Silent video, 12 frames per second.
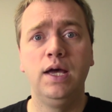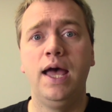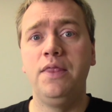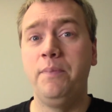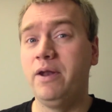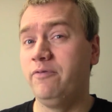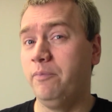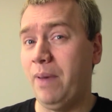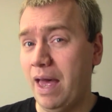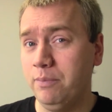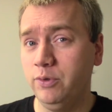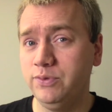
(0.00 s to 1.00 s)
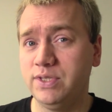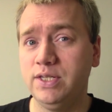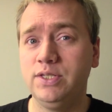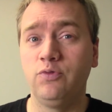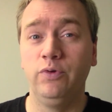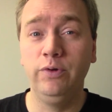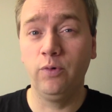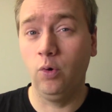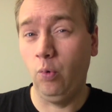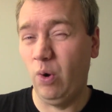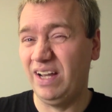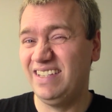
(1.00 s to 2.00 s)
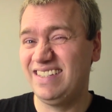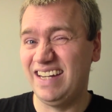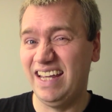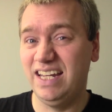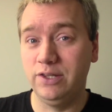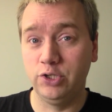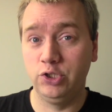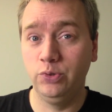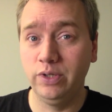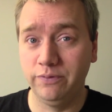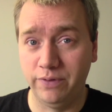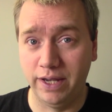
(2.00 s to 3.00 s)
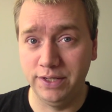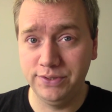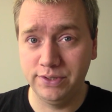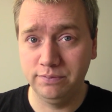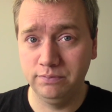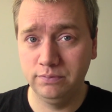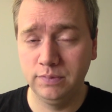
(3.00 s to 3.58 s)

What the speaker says: And the benefit of Bad Moons is reroll ones to hit in the shooting phase,